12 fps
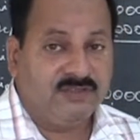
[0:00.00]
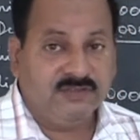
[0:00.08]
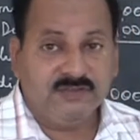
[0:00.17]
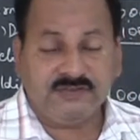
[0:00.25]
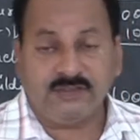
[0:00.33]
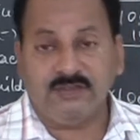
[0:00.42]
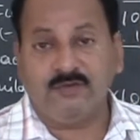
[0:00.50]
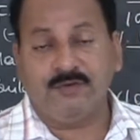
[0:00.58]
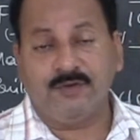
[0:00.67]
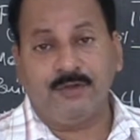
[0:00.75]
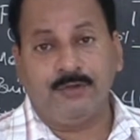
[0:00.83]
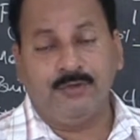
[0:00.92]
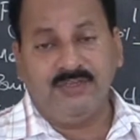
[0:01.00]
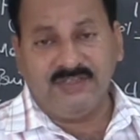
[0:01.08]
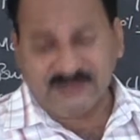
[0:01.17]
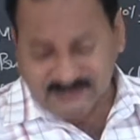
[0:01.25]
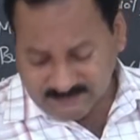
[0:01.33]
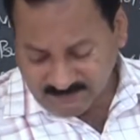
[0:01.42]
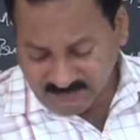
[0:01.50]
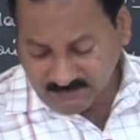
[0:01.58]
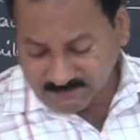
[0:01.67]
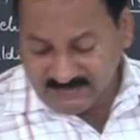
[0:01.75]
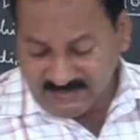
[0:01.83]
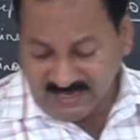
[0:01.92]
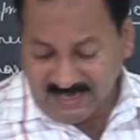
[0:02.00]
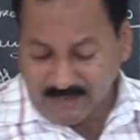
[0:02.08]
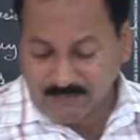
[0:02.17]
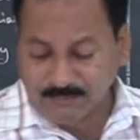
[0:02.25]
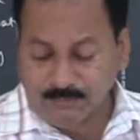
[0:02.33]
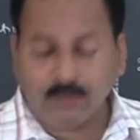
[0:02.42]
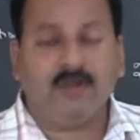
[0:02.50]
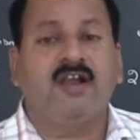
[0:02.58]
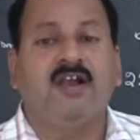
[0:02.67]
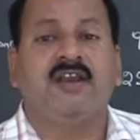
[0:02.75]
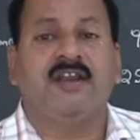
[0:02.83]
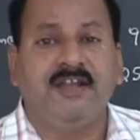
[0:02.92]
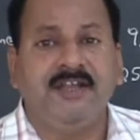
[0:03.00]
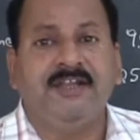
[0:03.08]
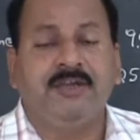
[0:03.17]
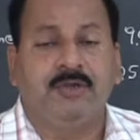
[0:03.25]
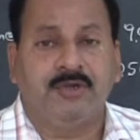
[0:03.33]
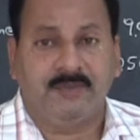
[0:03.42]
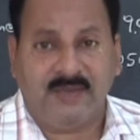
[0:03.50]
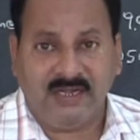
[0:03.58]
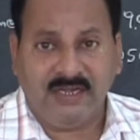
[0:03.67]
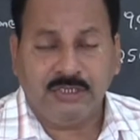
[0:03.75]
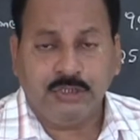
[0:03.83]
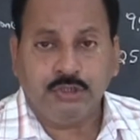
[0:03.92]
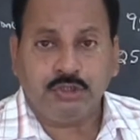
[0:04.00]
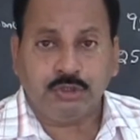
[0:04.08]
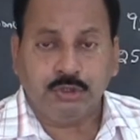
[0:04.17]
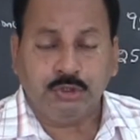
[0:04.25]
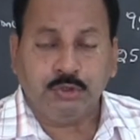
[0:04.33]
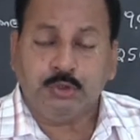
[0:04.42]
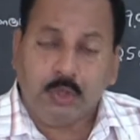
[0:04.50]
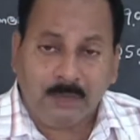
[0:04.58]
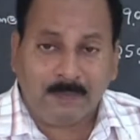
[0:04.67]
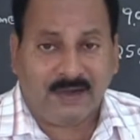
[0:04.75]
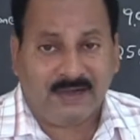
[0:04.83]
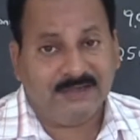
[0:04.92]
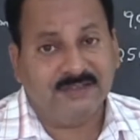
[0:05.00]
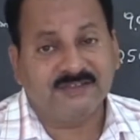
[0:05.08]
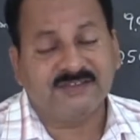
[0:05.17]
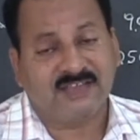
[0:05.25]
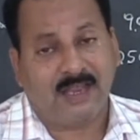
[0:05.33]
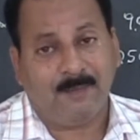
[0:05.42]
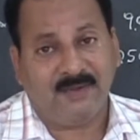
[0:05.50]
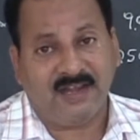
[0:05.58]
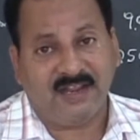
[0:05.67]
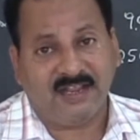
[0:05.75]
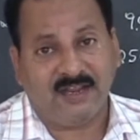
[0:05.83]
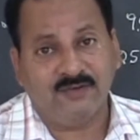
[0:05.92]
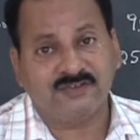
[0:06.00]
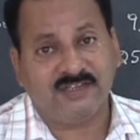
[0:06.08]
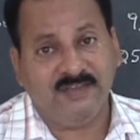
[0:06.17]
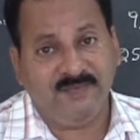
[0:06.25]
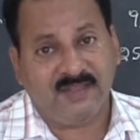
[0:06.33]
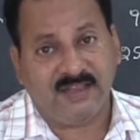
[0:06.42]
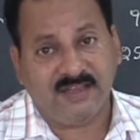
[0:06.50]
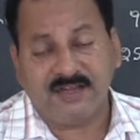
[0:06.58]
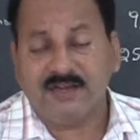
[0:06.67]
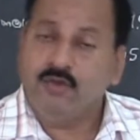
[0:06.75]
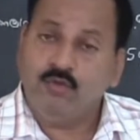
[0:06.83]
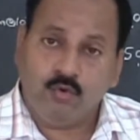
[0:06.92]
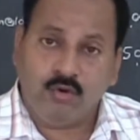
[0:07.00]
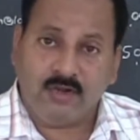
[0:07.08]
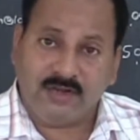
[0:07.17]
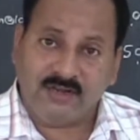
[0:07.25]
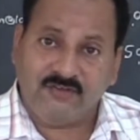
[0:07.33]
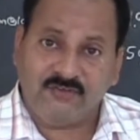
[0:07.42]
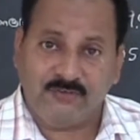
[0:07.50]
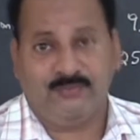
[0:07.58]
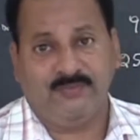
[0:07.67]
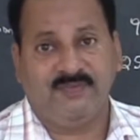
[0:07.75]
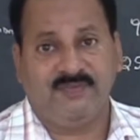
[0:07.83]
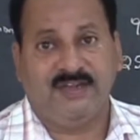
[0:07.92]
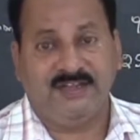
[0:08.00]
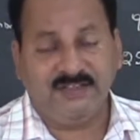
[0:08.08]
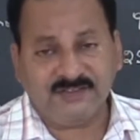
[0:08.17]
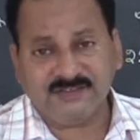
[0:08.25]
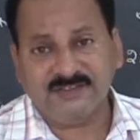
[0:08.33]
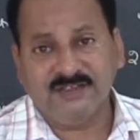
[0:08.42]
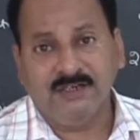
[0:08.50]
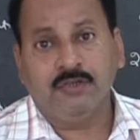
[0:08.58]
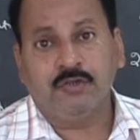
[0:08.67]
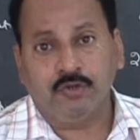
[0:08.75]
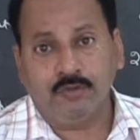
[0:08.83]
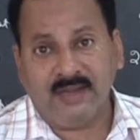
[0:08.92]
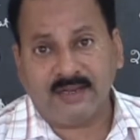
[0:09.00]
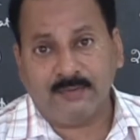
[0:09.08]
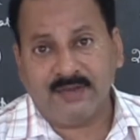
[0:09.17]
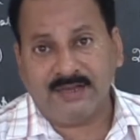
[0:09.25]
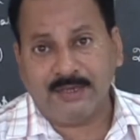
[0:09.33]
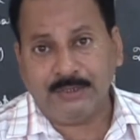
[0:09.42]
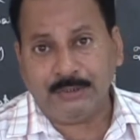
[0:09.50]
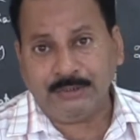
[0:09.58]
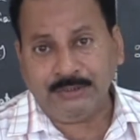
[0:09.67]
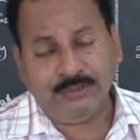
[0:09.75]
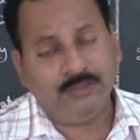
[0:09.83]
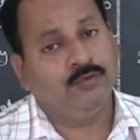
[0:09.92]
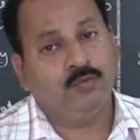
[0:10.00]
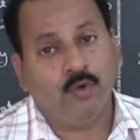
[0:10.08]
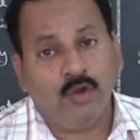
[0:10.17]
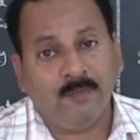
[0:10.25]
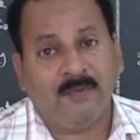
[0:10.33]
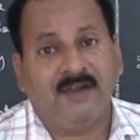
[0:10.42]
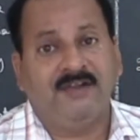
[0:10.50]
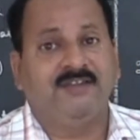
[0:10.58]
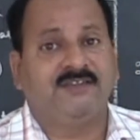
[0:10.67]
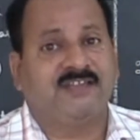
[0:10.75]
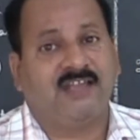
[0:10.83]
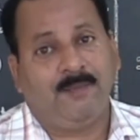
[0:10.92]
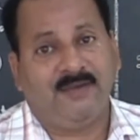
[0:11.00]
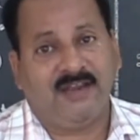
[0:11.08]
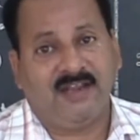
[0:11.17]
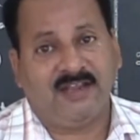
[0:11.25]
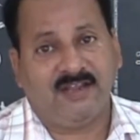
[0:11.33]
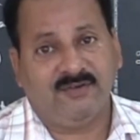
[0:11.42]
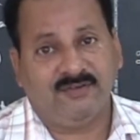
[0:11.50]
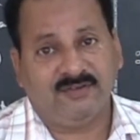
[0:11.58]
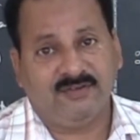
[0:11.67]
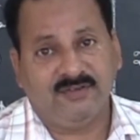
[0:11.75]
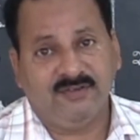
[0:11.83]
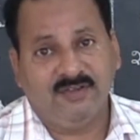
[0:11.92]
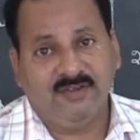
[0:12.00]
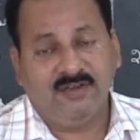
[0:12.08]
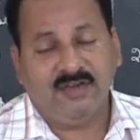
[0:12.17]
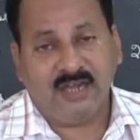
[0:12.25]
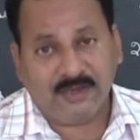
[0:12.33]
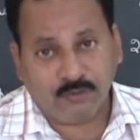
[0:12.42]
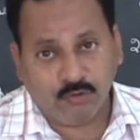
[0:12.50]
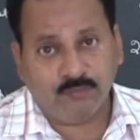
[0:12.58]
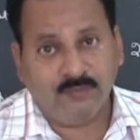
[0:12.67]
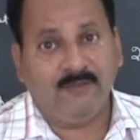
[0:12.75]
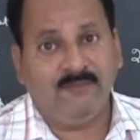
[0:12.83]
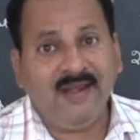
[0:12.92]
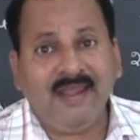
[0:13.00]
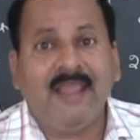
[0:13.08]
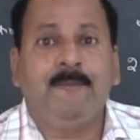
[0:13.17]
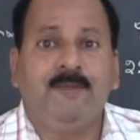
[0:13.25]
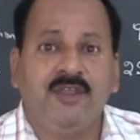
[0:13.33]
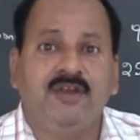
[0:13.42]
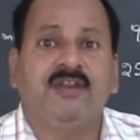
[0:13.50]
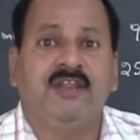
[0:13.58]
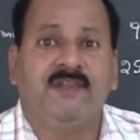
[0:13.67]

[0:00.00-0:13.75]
So what we have to do is, we have to credit goodwill to old partners' capital accounts in their old ratio. That is, goodwill accounted to old partners' capital account. And goodwill will appear in